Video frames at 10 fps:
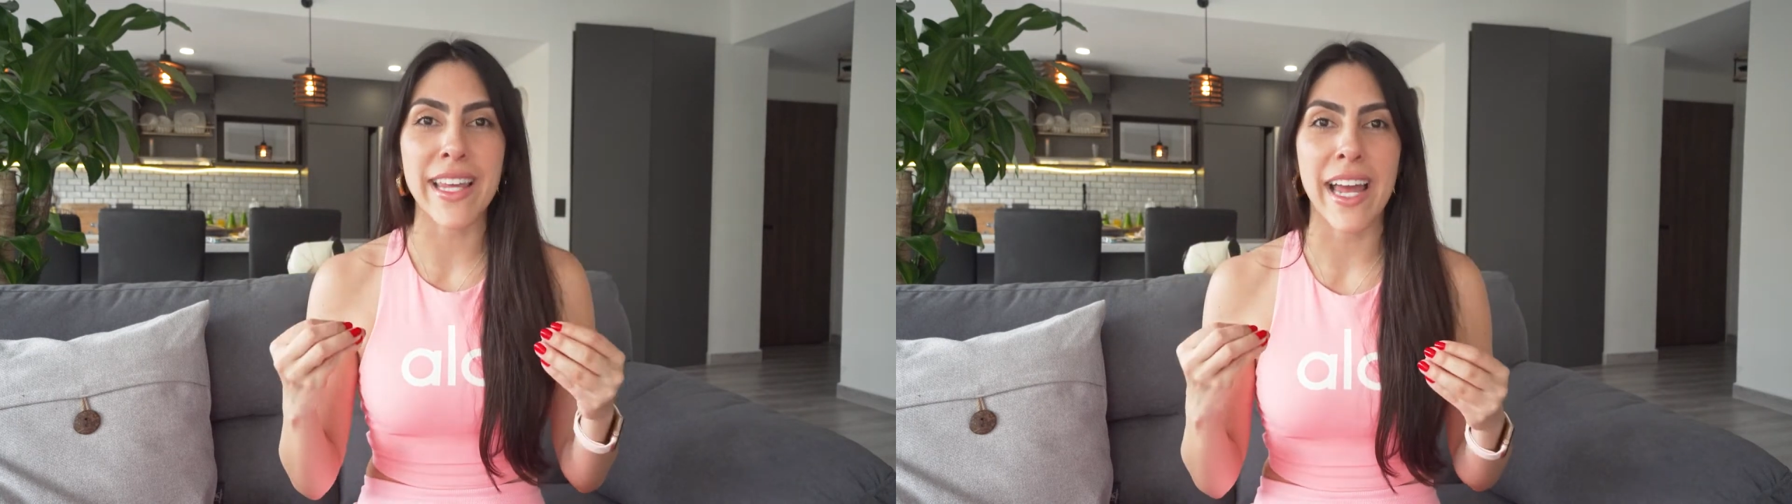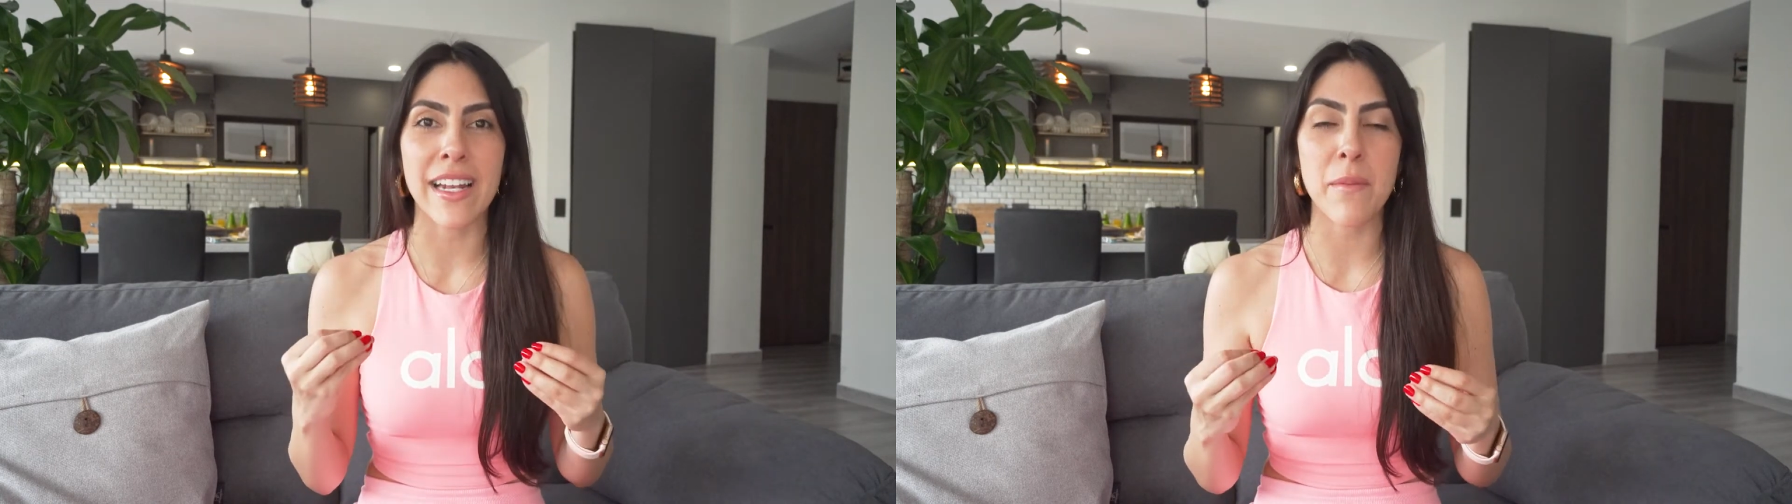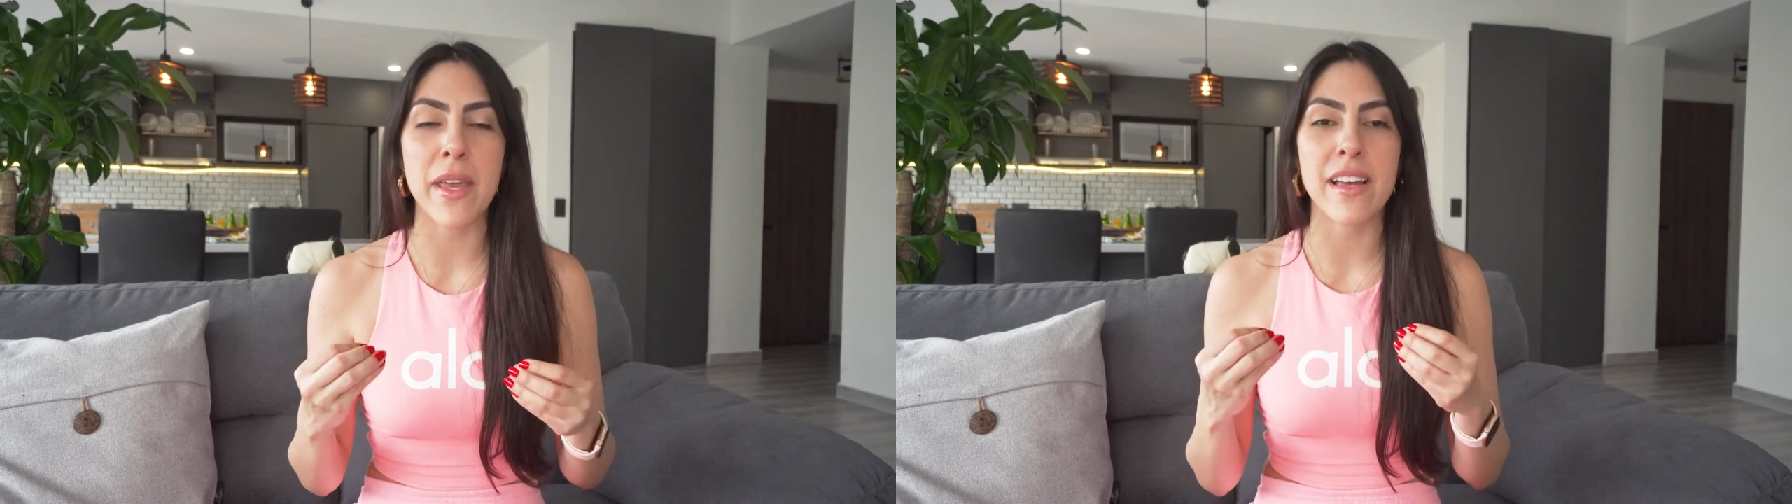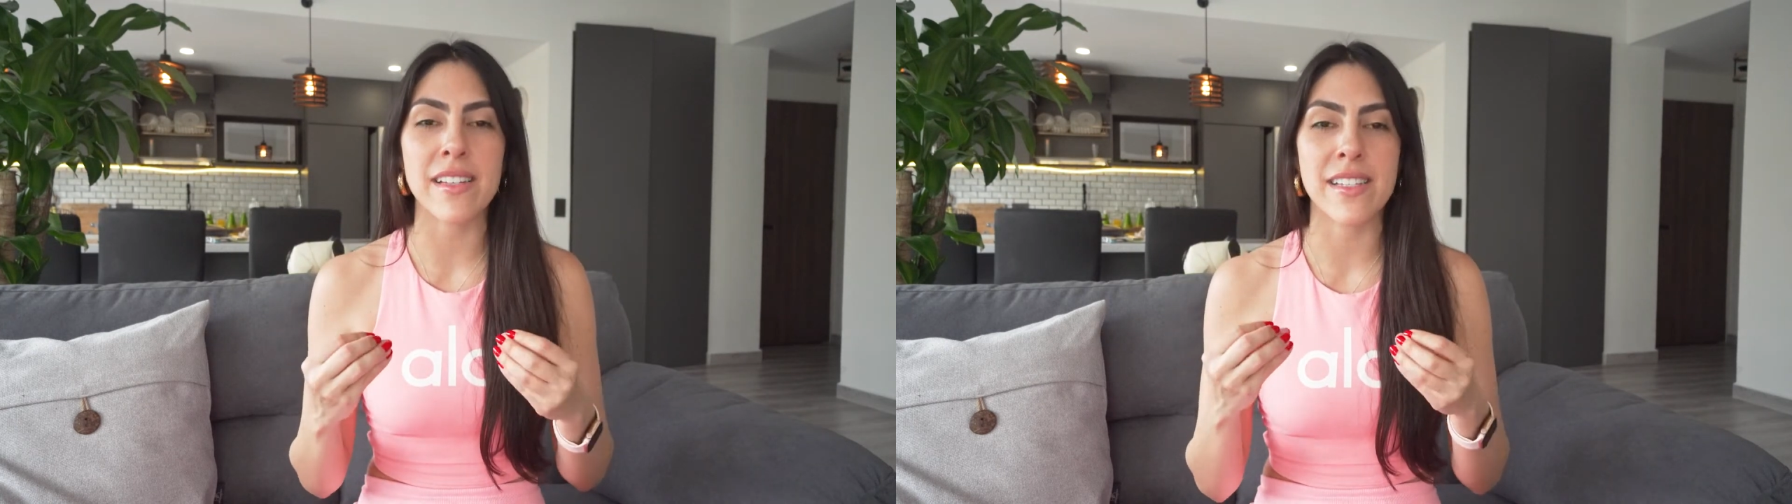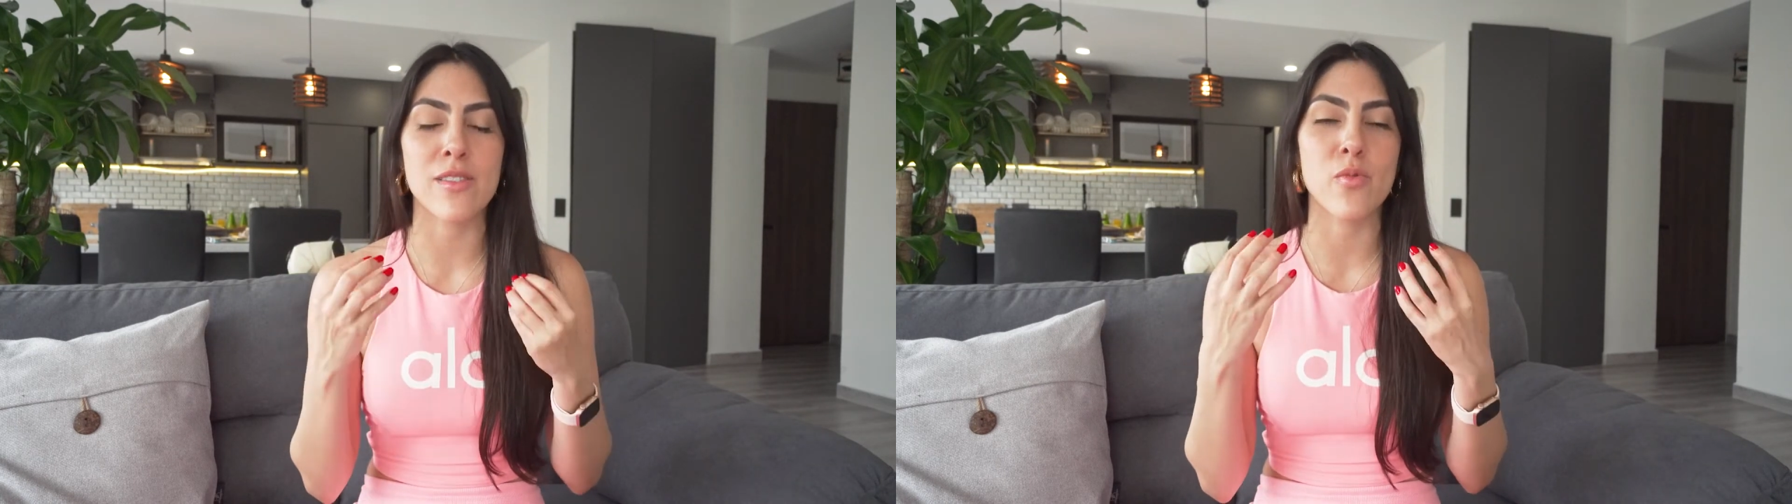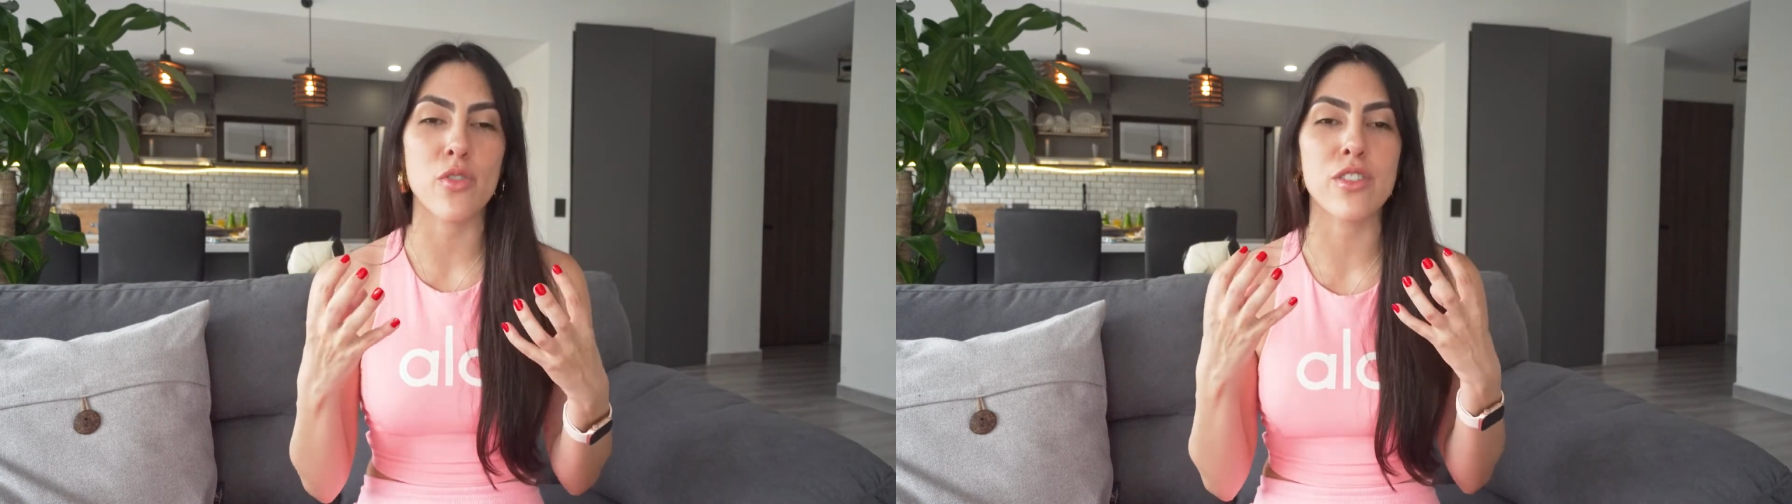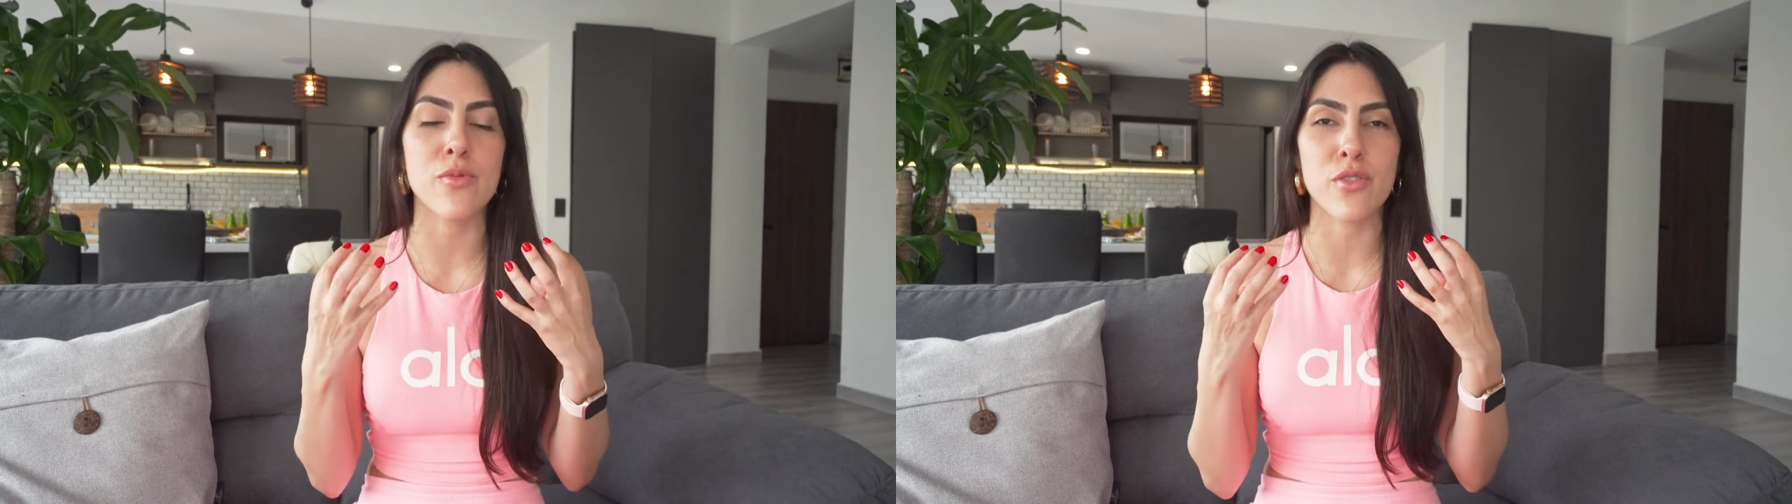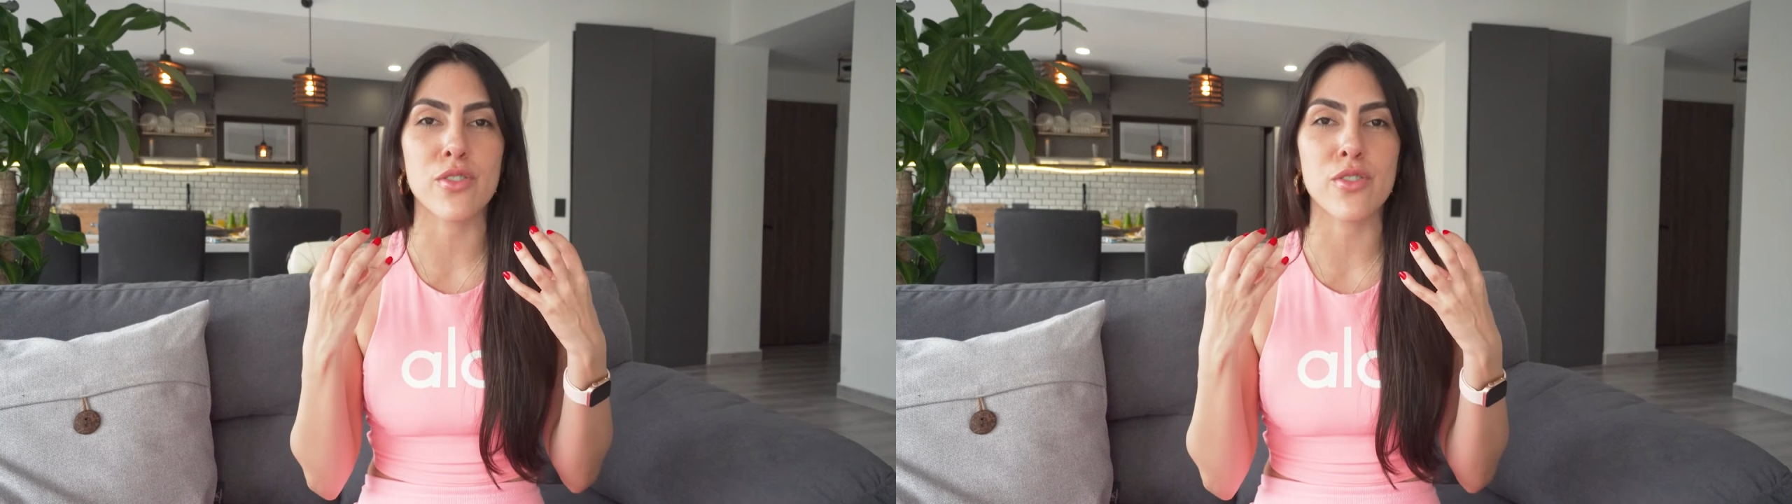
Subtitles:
the end because his words